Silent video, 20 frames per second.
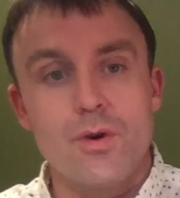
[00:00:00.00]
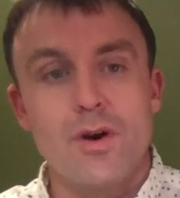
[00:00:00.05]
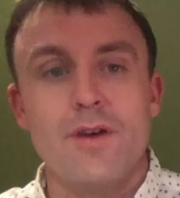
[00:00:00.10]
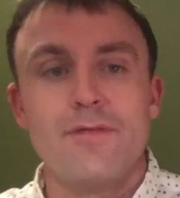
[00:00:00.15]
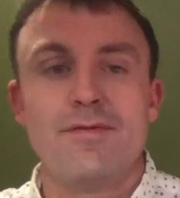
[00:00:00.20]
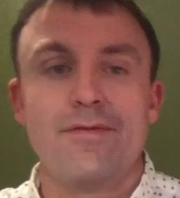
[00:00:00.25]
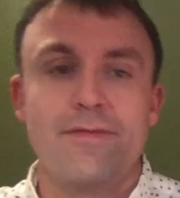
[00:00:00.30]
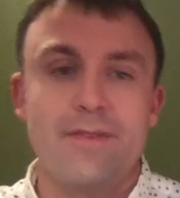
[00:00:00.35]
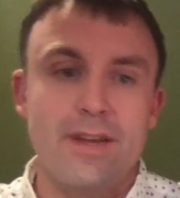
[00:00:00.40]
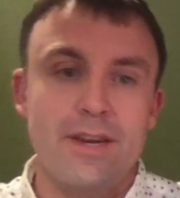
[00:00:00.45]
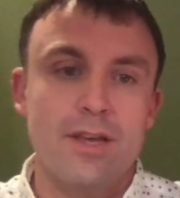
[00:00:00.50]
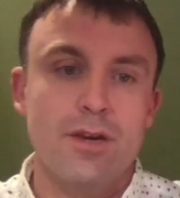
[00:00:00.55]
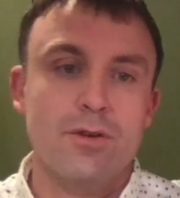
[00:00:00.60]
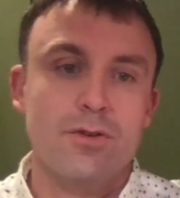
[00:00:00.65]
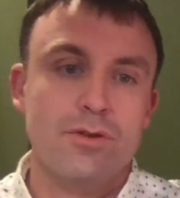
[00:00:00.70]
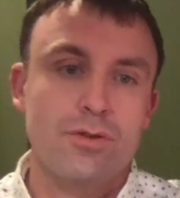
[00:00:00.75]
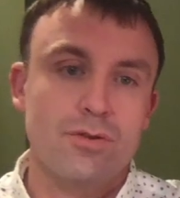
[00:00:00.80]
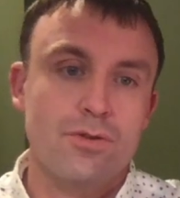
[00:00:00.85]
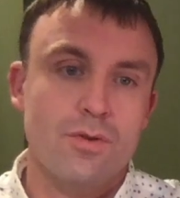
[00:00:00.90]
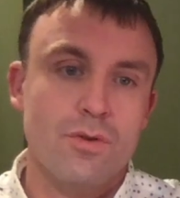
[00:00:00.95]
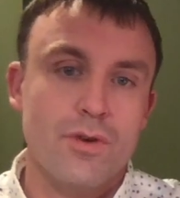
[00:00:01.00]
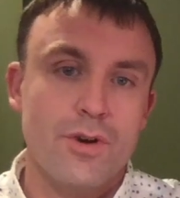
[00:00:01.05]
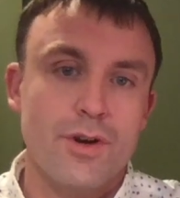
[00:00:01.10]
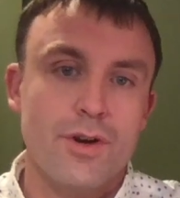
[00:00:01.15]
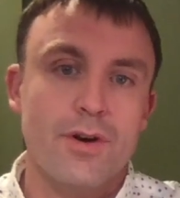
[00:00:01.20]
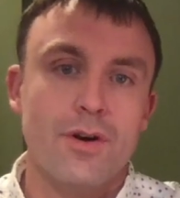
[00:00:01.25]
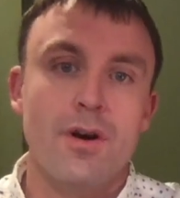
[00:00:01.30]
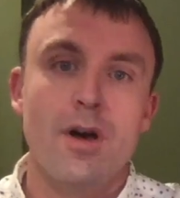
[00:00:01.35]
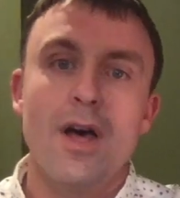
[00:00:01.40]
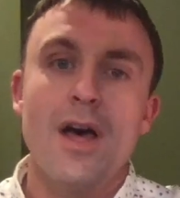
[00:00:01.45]
a video
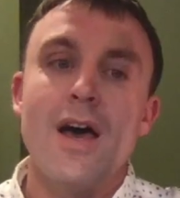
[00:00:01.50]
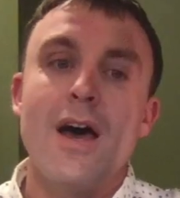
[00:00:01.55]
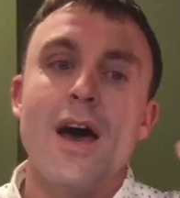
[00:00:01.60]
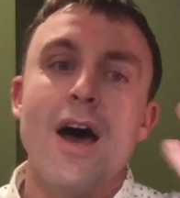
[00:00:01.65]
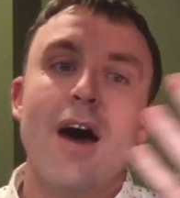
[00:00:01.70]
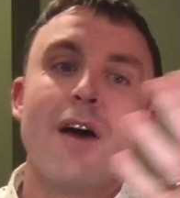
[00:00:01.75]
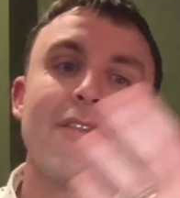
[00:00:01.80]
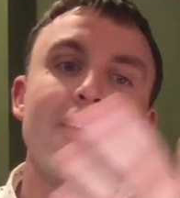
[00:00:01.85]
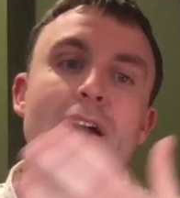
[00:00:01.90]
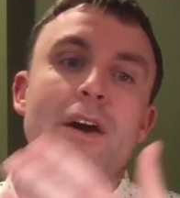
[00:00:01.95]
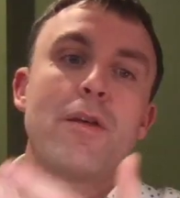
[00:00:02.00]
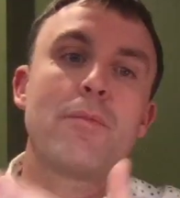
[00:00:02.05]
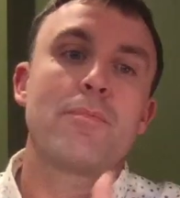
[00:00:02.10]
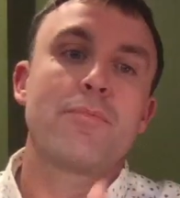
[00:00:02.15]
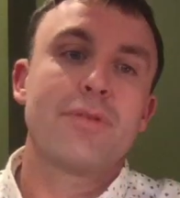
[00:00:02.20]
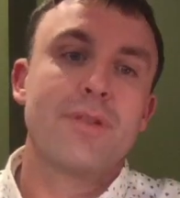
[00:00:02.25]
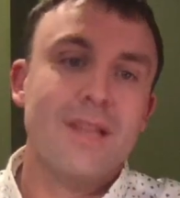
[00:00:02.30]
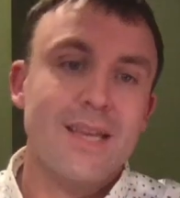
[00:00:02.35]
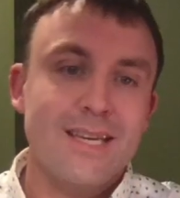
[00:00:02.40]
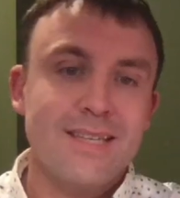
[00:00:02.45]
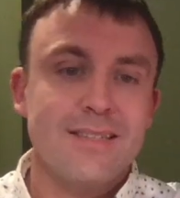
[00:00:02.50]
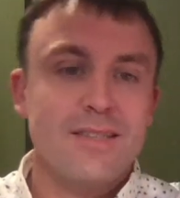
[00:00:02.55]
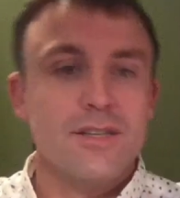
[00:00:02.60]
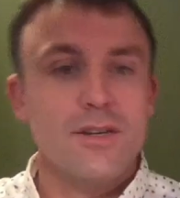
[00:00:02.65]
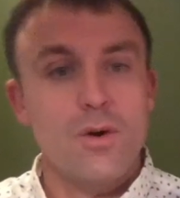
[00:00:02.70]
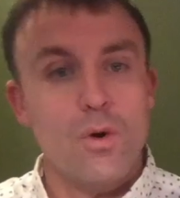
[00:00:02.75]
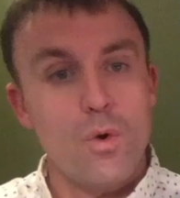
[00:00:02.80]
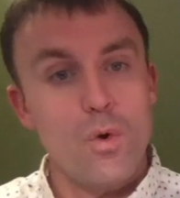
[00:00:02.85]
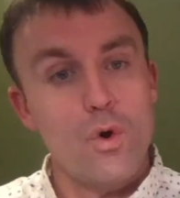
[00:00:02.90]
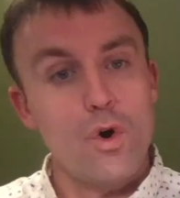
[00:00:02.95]
tutorial of how to place an
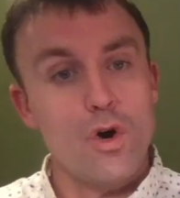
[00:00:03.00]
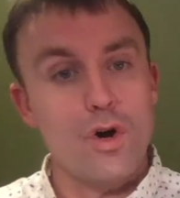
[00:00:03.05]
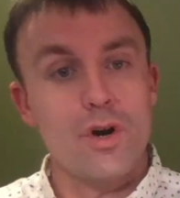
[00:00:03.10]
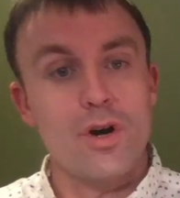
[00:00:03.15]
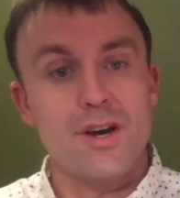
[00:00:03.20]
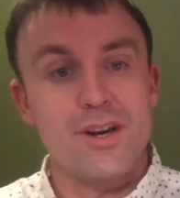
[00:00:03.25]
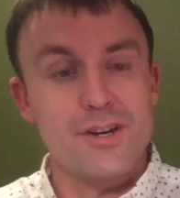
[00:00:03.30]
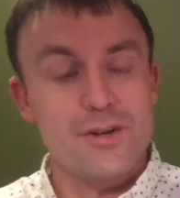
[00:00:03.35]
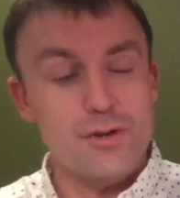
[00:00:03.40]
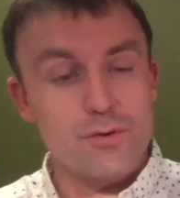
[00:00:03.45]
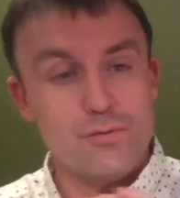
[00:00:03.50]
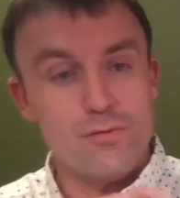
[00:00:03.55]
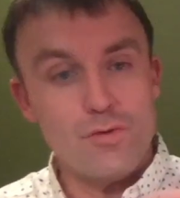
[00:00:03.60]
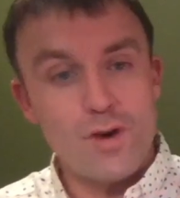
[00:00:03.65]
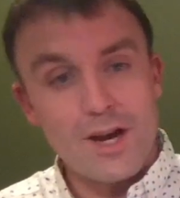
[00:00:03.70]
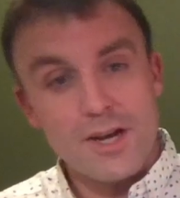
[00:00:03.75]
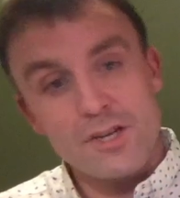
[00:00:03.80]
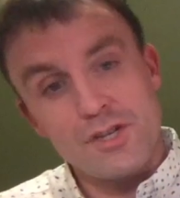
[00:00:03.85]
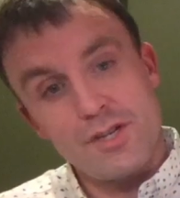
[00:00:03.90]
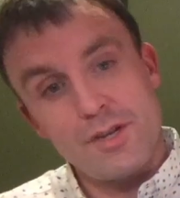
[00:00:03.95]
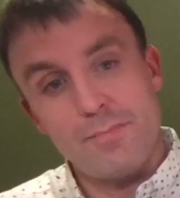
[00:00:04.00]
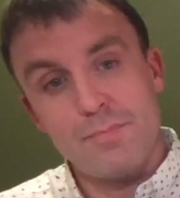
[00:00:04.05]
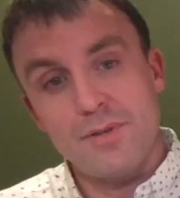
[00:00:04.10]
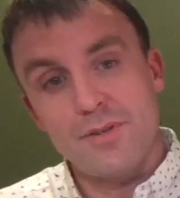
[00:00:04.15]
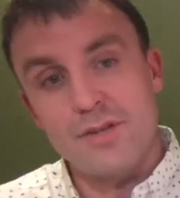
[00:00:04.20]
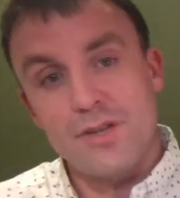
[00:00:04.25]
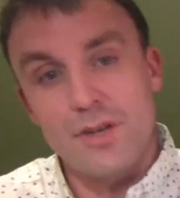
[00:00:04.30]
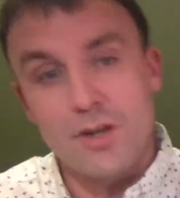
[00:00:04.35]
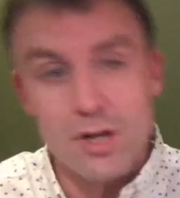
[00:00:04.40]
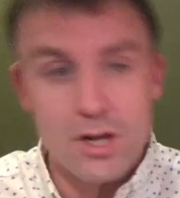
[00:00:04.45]
order and direct ship it
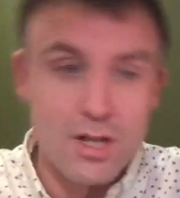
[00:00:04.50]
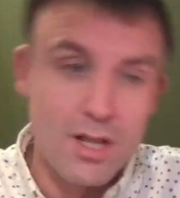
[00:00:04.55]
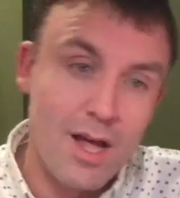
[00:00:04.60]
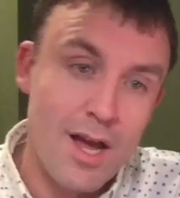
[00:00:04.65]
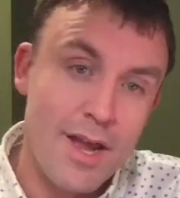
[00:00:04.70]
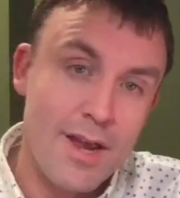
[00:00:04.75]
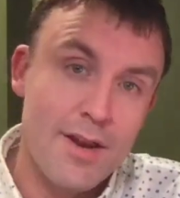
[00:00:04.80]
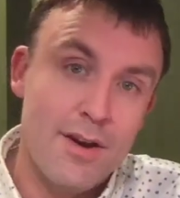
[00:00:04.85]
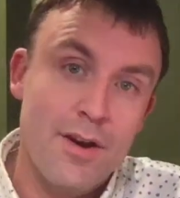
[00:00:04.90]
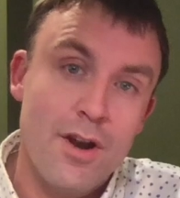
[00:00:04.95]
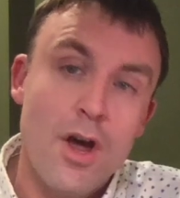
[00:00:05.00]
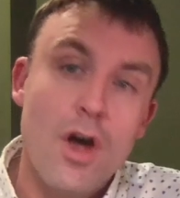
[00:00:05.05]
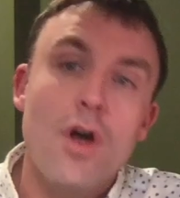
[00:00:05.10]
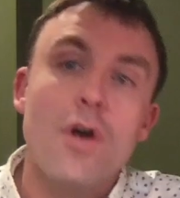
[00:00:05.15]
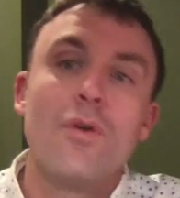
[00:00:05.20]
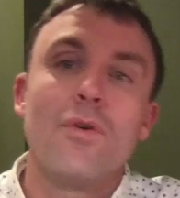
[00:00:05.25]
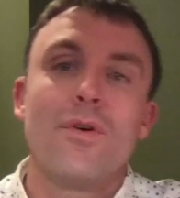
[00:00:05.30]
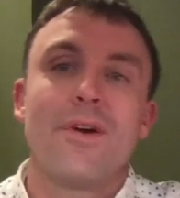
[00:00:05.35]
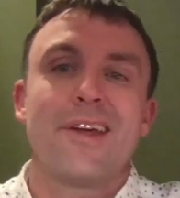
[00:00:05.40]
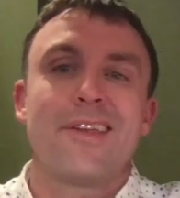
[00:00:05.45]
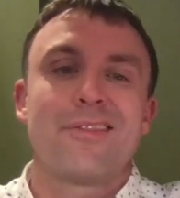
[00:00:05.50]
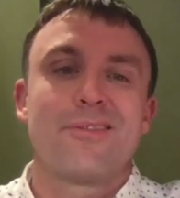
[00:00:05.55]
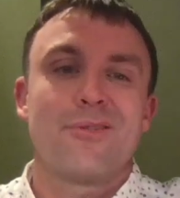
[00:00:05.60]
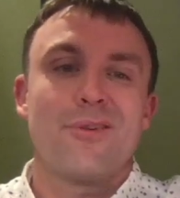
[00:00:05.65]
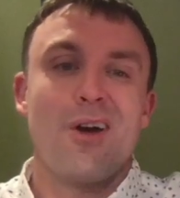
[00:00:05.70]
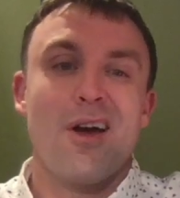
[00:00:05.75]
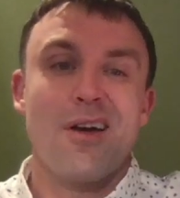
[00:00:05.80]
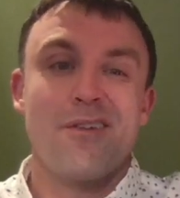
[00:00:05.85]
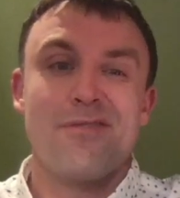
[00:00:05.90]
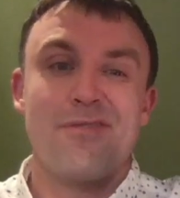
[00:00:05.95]
to your client right through
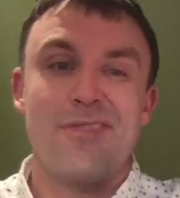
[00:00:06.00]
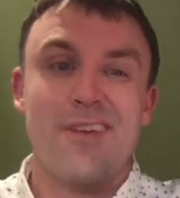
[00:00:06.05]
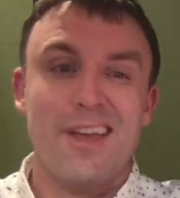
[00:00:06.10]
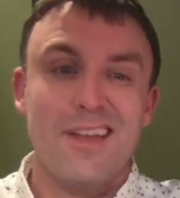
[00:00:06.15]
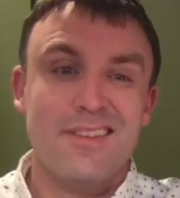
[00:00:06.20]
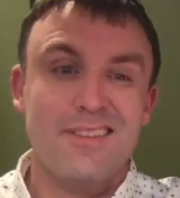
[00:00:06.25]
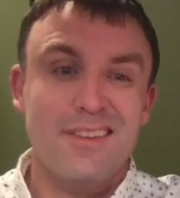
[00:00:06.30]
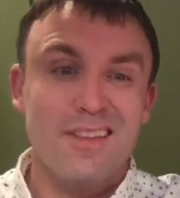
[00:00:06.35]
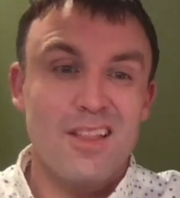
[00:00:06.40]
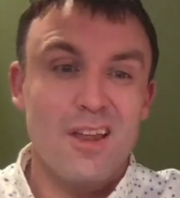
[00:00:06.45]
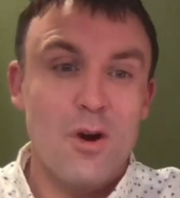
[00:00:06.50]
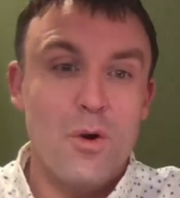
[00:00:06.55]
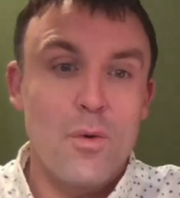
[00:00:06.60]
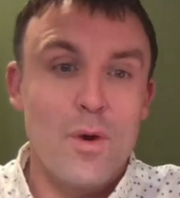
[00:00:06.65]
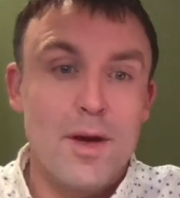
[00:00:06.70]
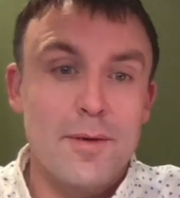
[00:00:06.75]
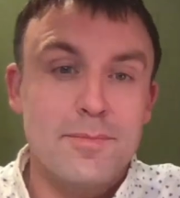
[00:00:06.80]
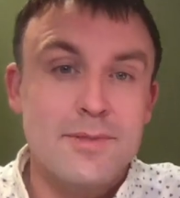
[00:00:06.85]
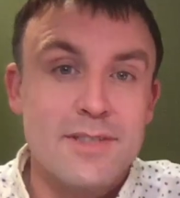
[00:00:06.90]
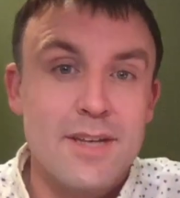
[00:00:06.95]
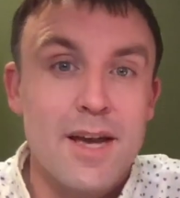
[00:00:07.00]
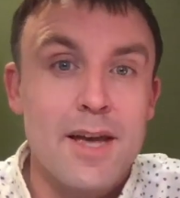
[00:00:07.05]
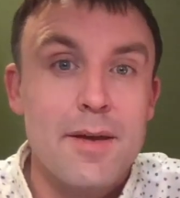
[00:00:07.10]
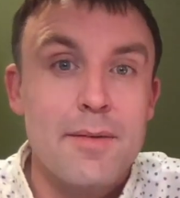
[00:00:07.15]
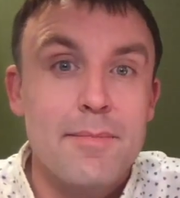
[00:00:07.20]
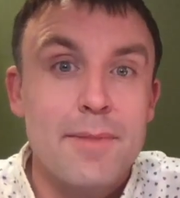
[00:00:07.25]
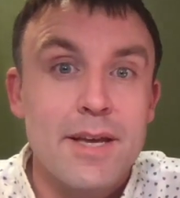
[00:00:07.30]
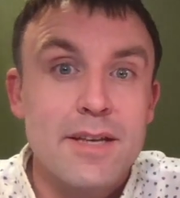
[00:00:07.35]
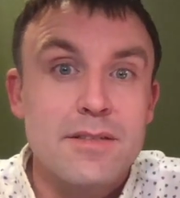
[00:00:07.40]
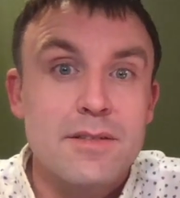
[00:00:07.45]
our fancy little website and
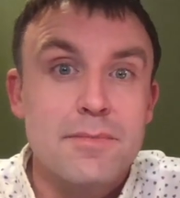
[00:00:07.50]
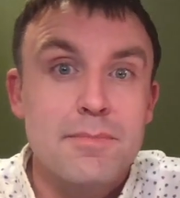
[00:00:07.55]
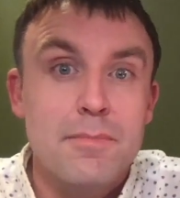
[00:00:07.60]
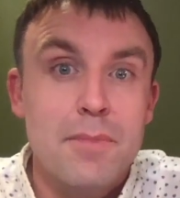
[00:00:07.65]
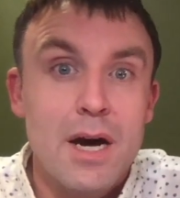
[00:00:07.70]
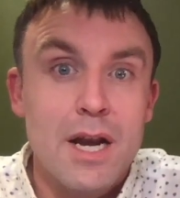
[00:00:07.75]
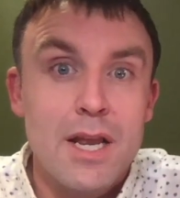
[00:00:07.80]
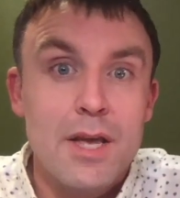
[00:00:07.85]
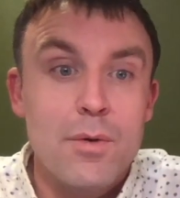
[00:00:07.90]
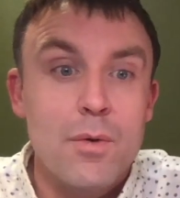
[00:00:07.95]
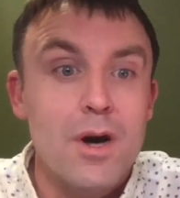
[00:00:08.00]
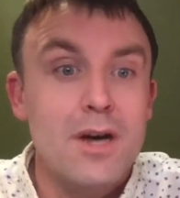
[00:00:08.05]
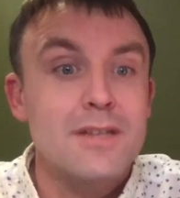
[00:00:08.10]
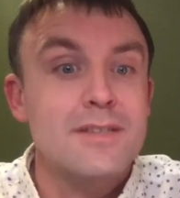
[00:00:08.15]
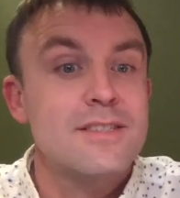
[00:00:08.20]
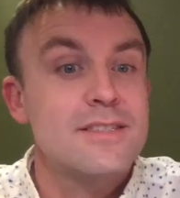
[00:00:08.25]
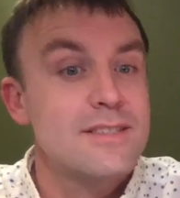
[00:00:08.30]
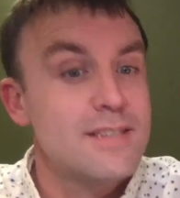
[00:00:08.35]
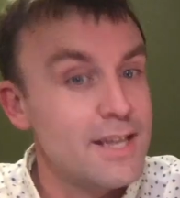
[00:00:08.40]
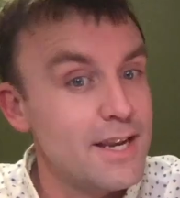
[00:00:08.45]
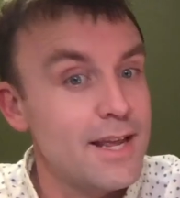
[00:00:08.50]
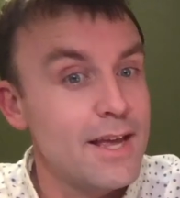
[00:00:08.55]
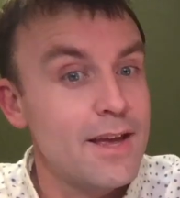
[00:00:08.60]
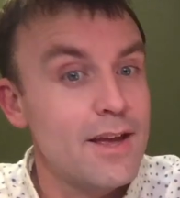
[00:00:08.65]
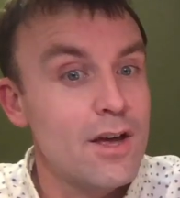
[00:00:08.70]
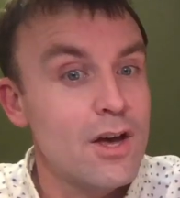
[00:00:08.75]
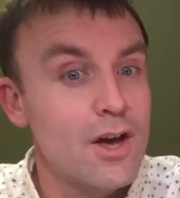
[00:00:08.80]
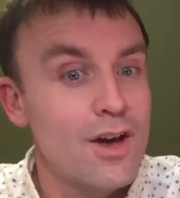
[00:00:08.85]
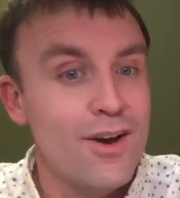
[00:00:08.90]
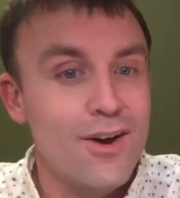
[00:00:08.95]
make some money while sitting
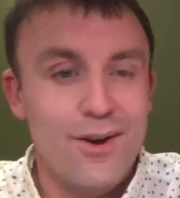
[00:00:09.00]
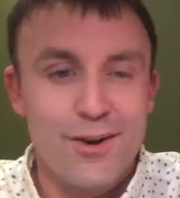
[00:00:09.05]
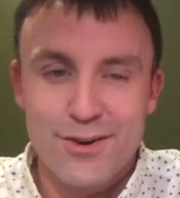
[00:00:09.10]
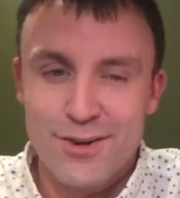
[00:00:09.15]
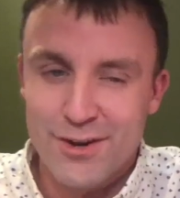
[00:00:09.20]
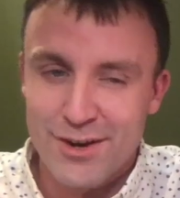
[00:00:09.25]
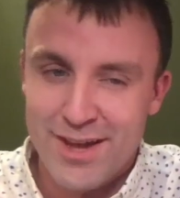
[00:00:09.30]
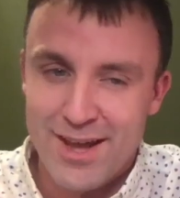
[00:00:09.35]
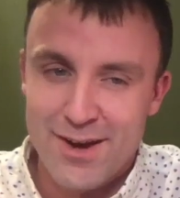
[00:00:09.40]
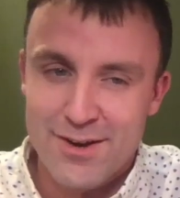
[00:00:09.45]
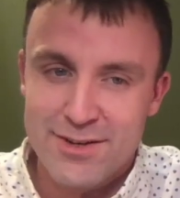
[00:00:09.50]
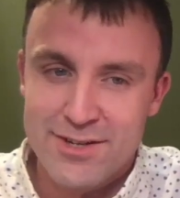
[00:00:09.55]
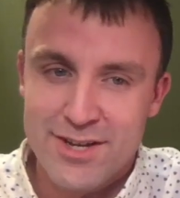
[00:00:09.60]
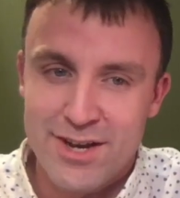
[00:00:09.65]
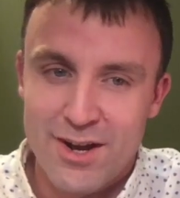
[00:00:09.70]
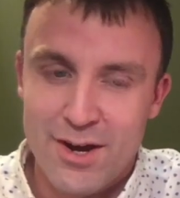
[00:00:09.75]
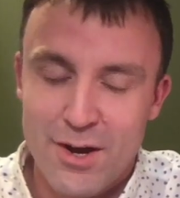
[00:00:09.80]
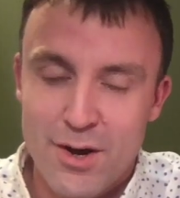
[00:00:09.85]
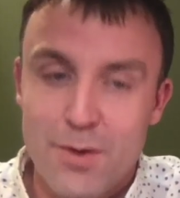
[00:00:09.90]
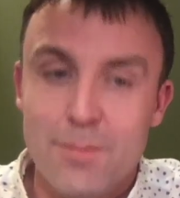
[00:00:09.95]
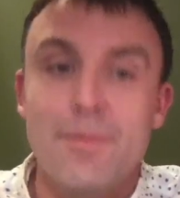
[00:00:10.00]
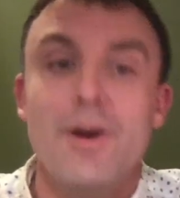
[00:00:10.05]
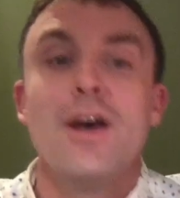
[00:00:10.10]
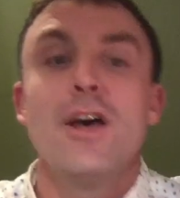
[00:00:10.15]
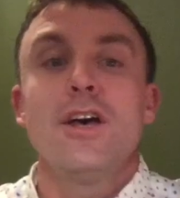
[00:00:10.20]
on your couch at home.